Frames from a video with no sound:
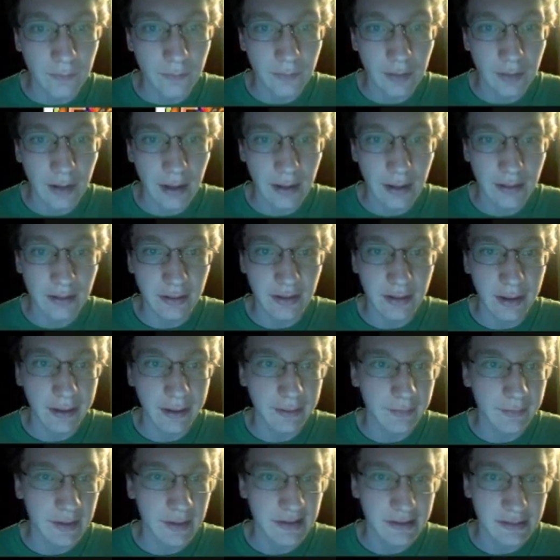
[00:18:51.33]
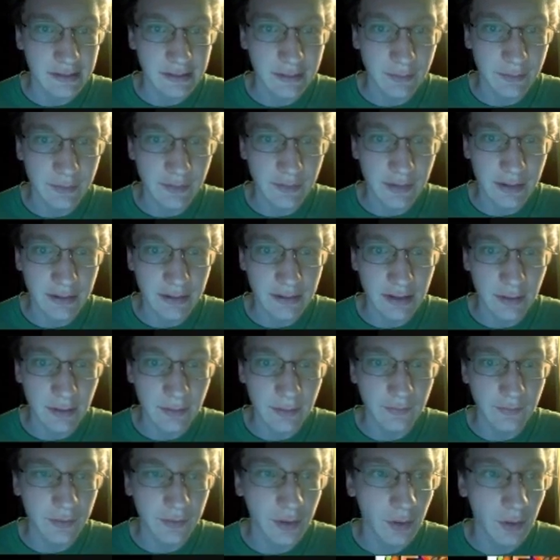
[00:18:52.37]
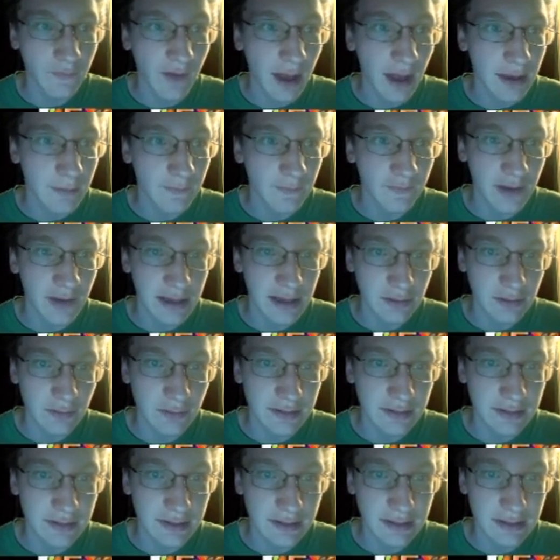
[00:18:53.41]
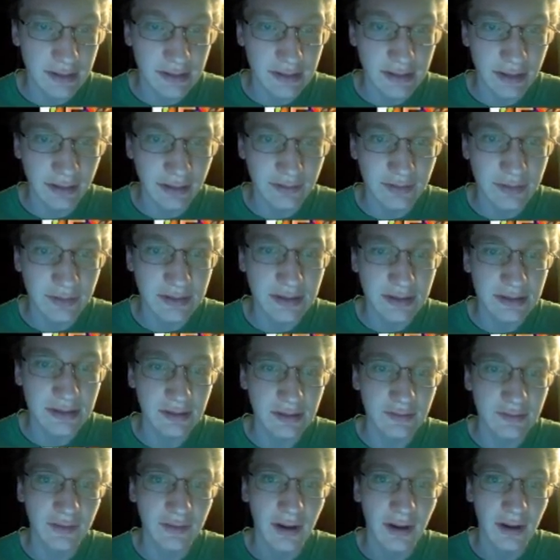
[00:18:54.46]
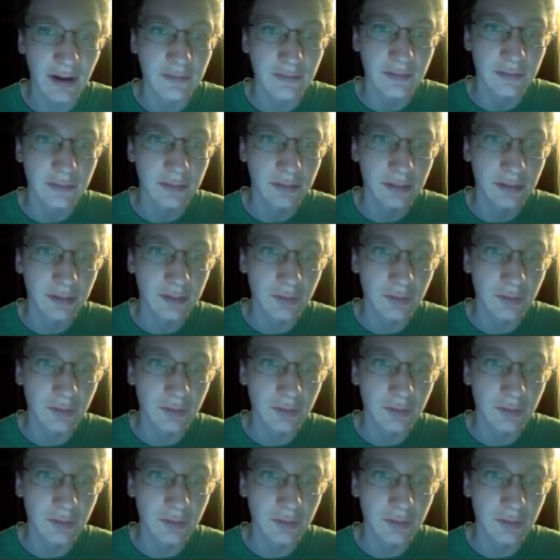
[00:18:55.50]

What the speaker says: And it kind of messes some things up if you go faster than 16 times. But 16 times is